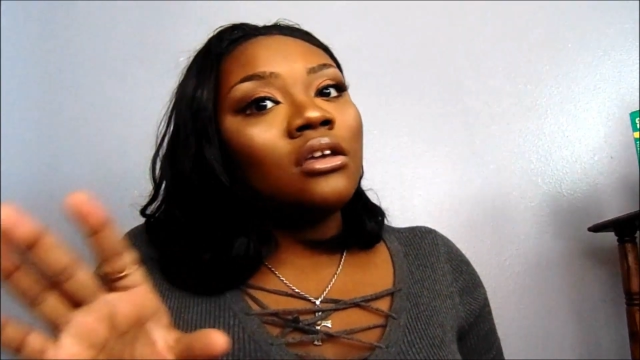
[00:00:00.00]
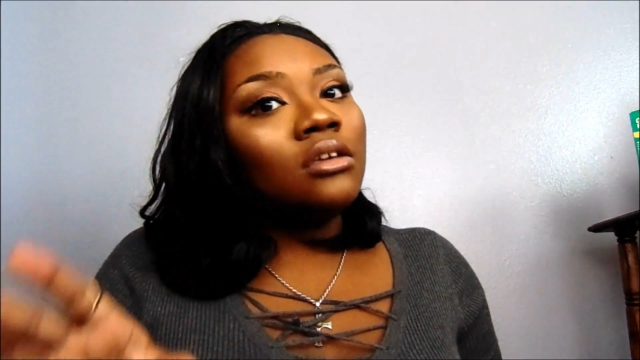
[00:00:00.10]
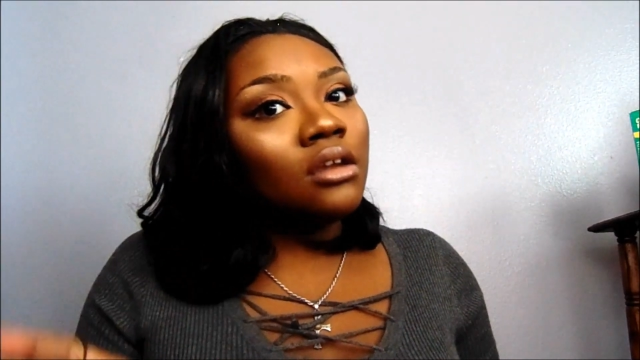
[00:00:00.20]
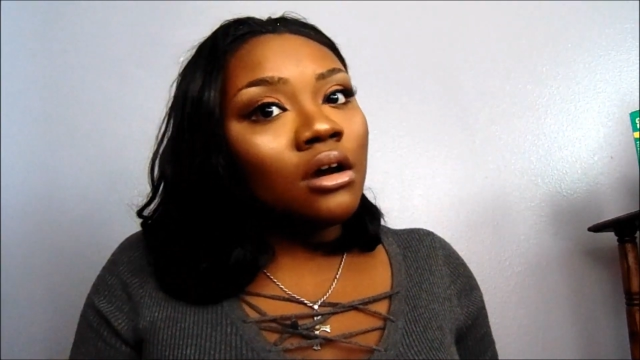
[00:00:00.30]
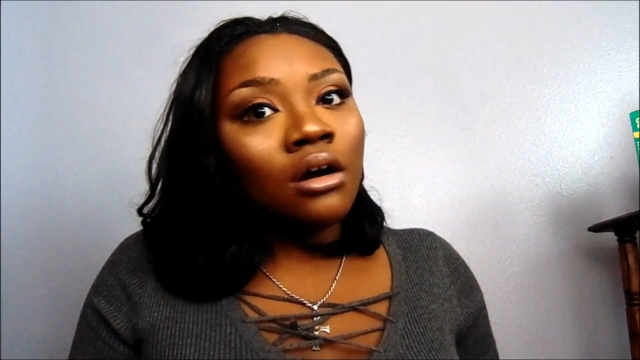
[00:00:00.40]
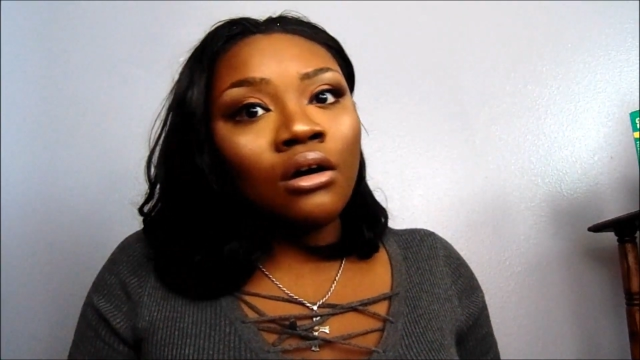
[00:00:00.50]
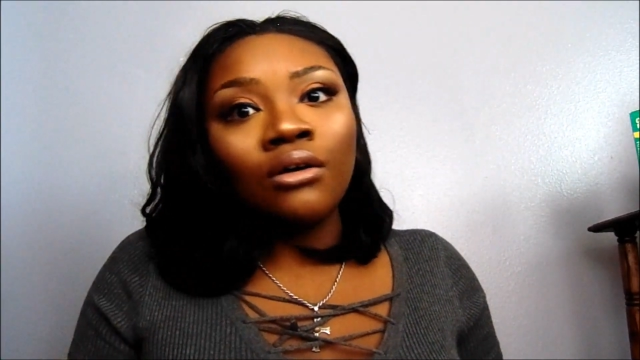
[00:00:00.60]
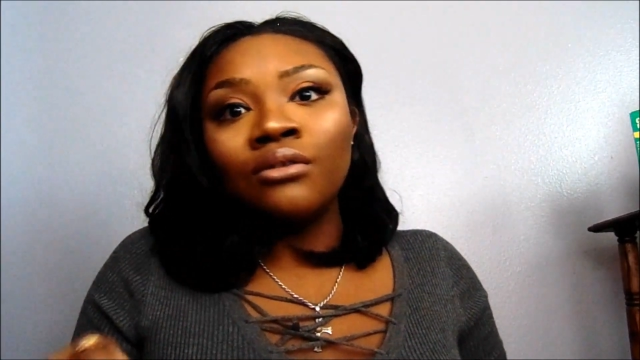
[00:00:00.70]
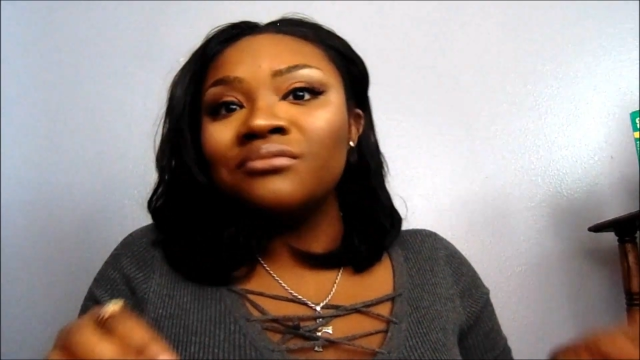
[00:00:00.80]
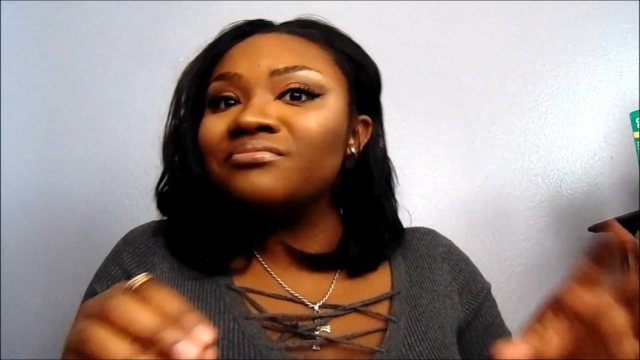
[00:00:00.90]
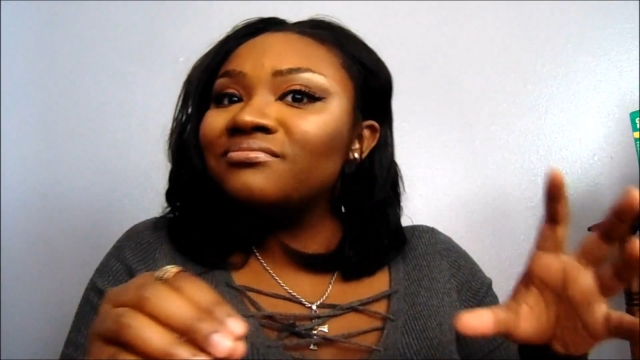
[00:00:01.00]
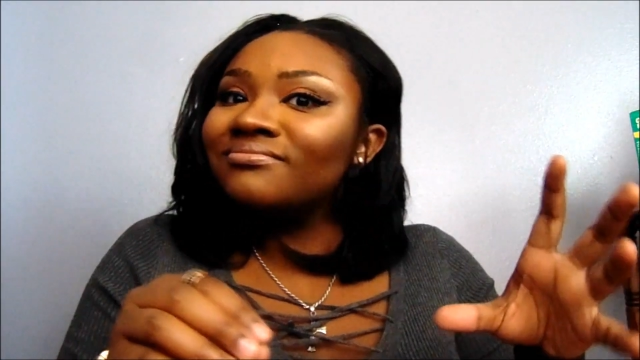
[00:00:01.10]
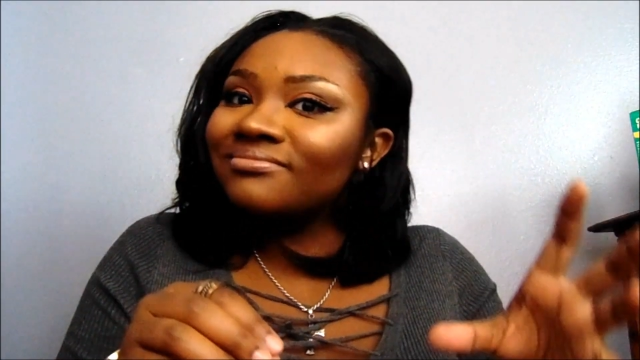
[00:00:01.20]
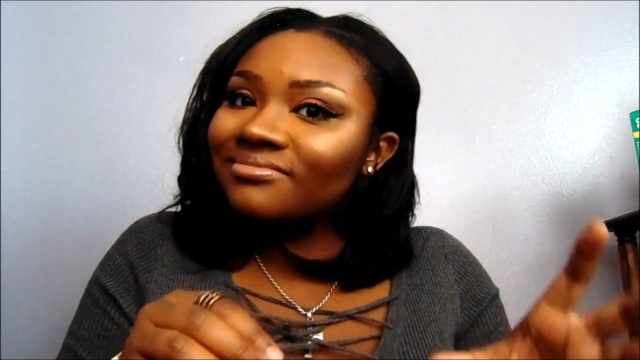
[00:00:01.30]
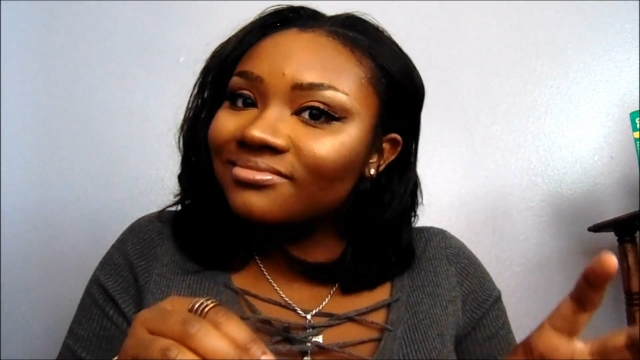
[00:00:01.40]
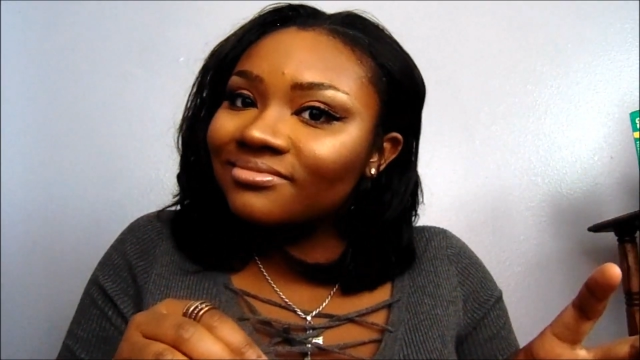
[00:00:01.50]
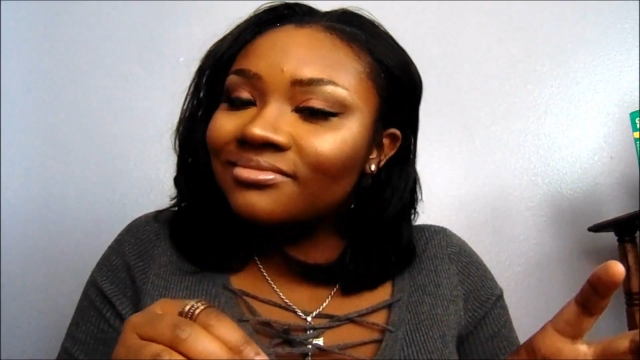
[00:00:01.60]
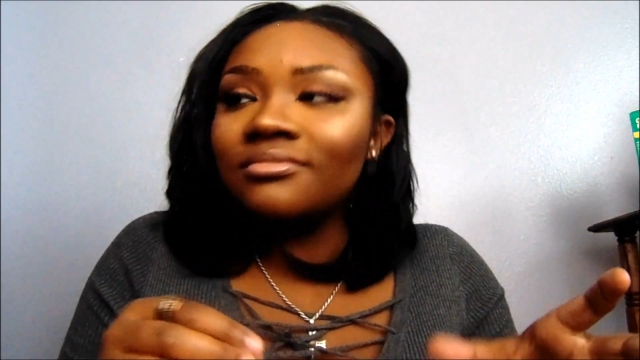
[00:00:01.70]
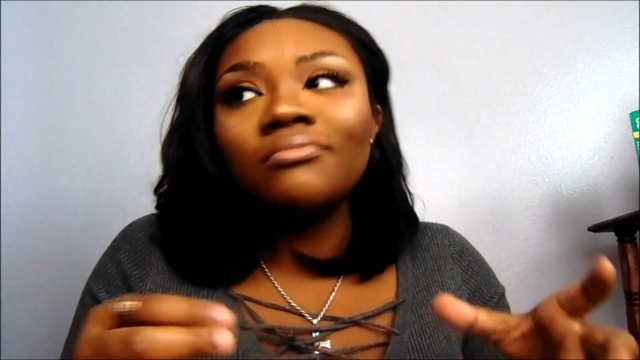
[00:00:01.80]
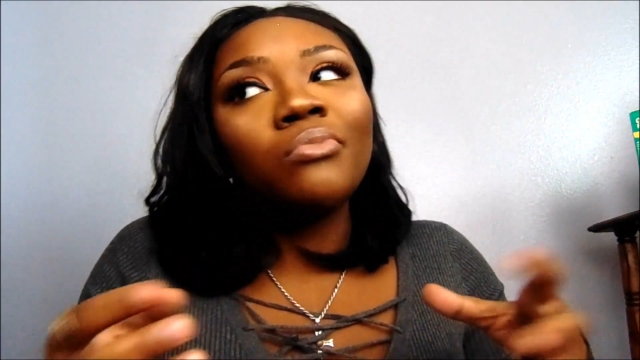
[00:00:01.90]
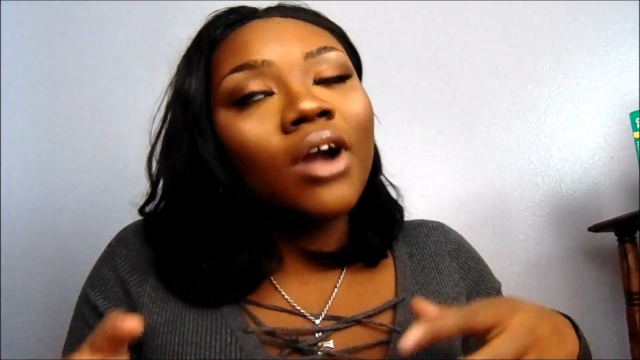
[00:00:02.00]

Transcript: you know, mm,